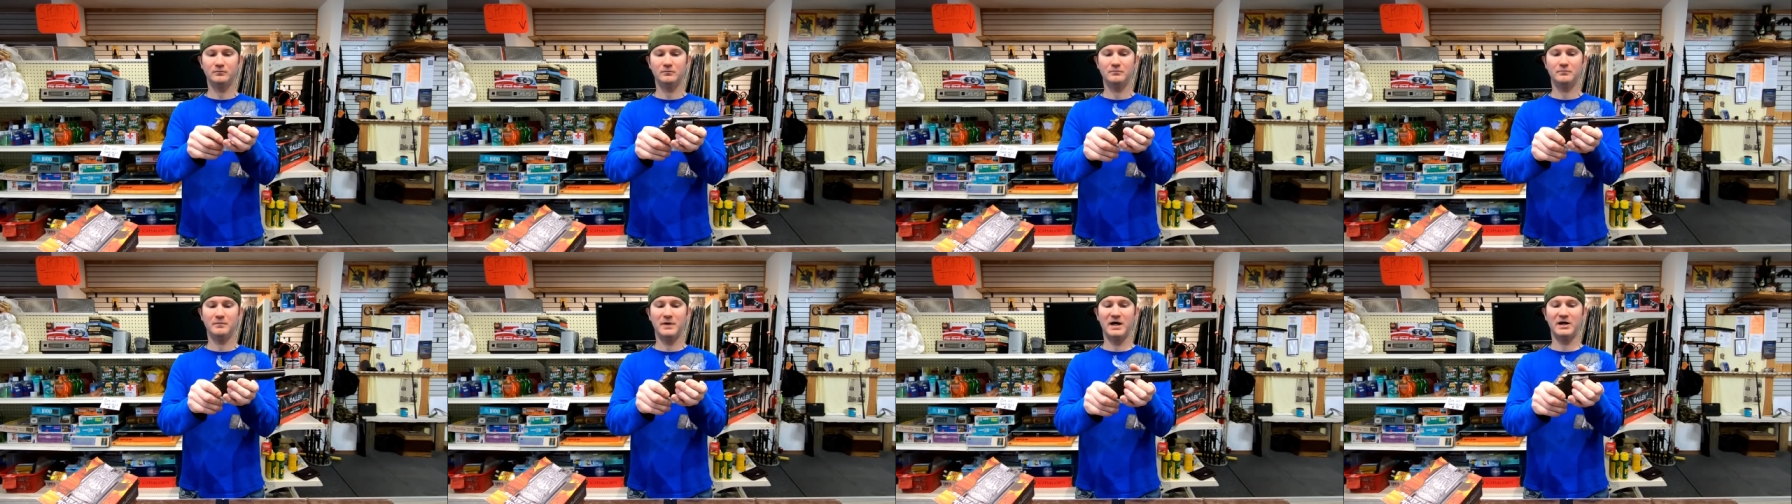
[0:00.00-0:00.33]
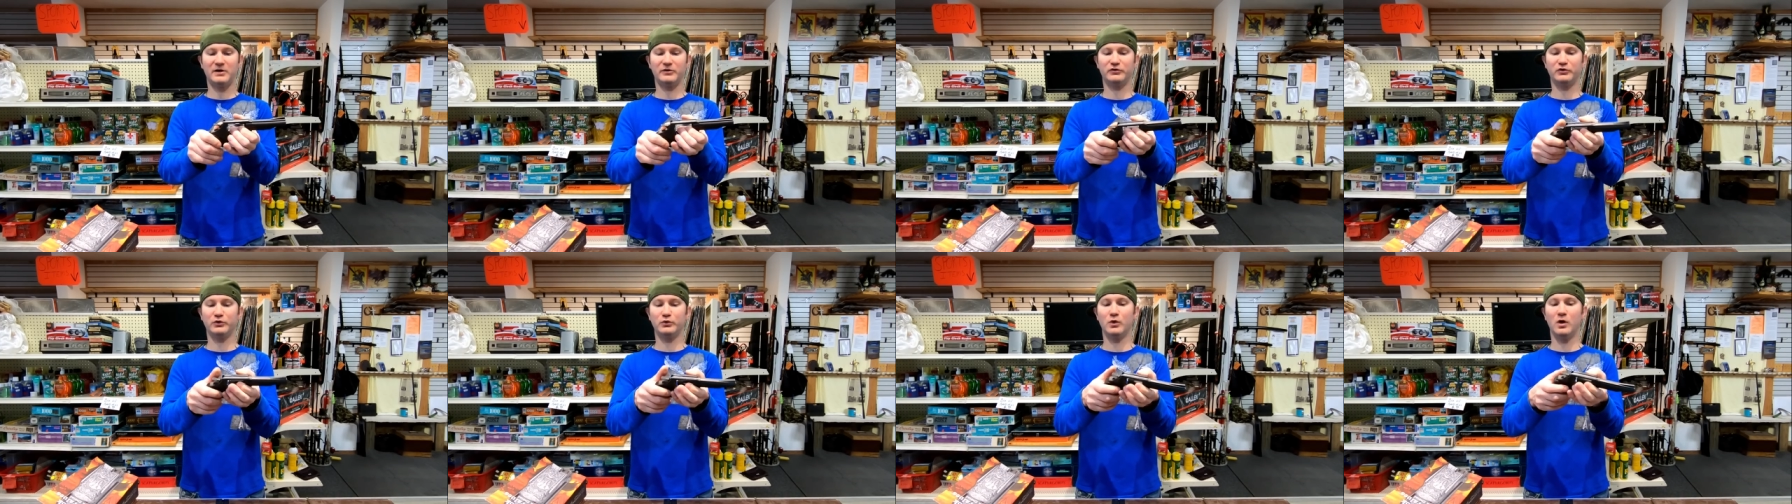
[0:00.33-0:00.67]

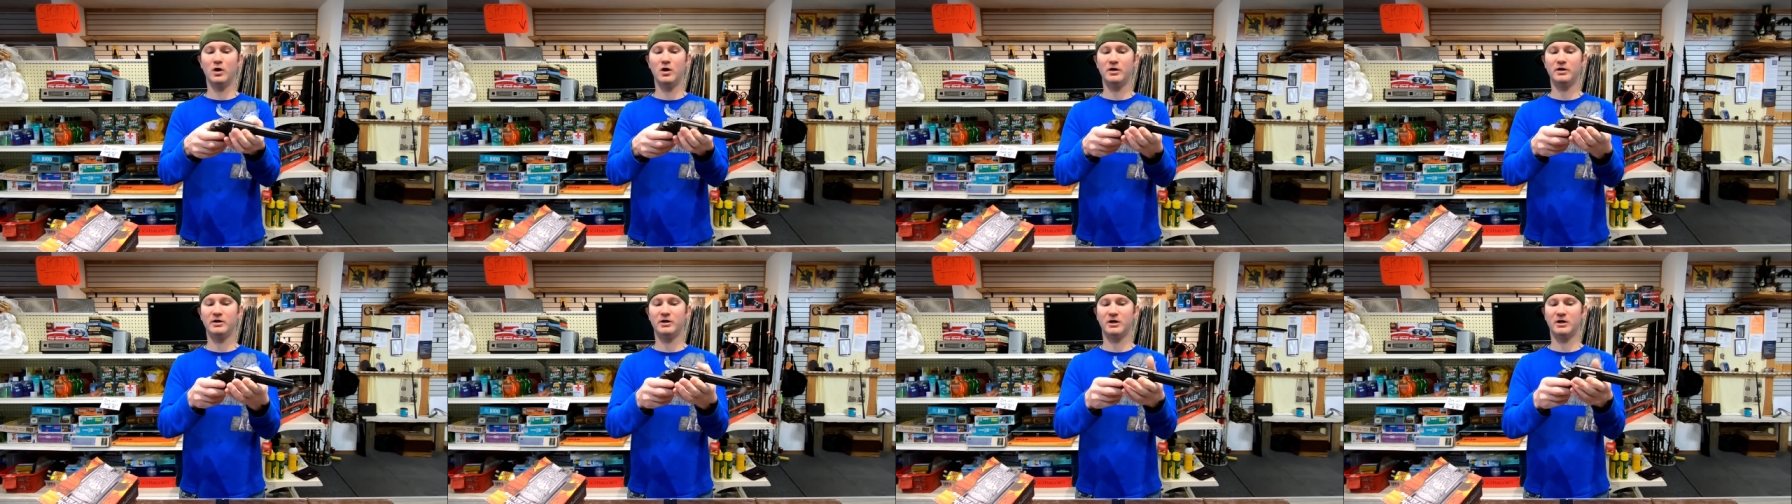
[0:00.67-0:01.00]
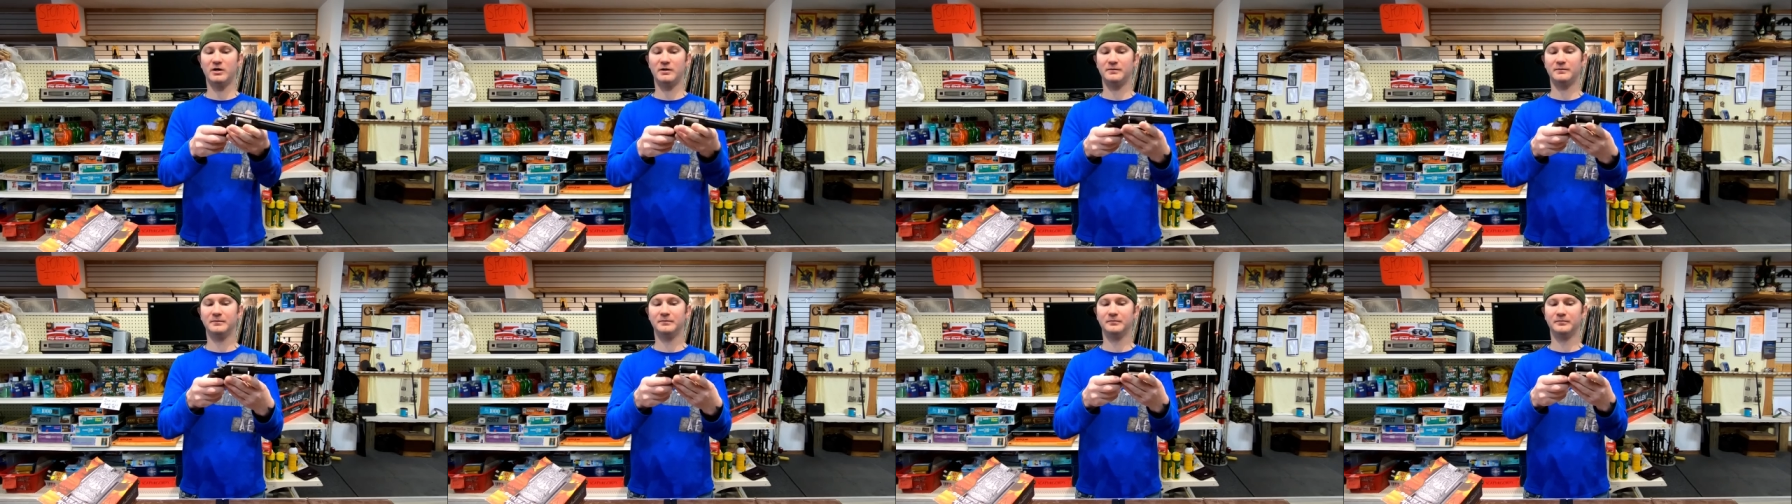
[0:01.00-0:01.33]
Model two
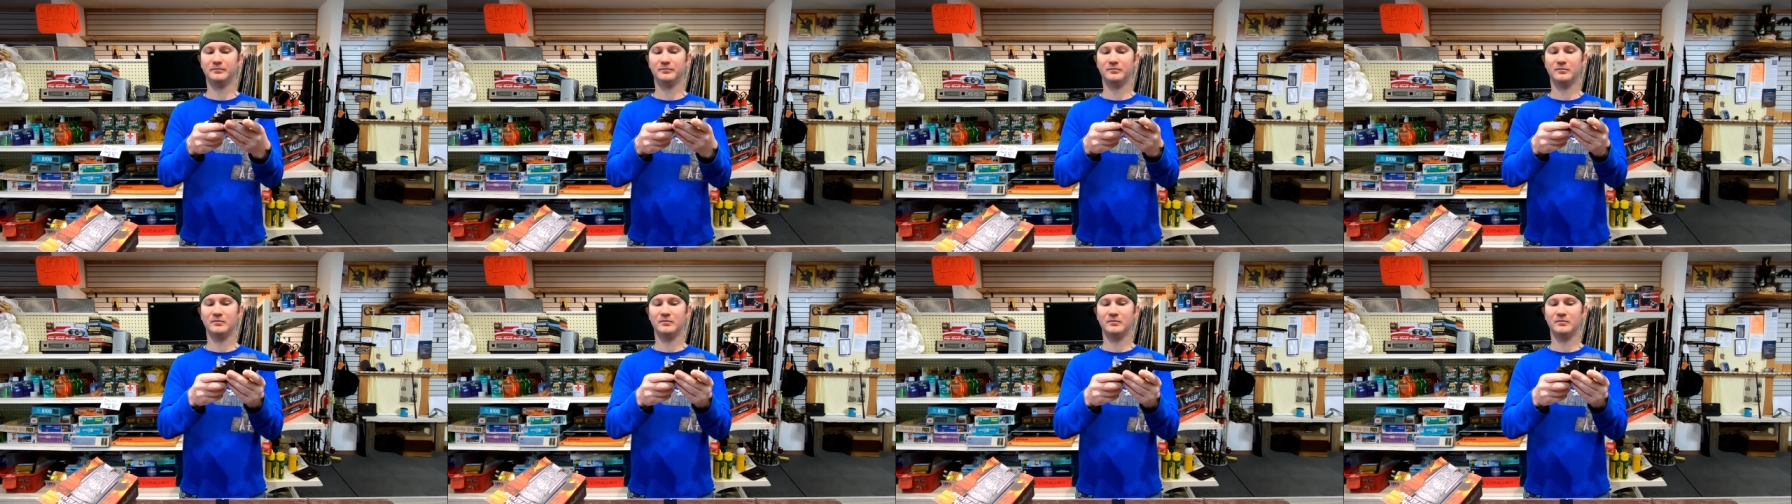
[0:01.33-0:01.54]
hundred,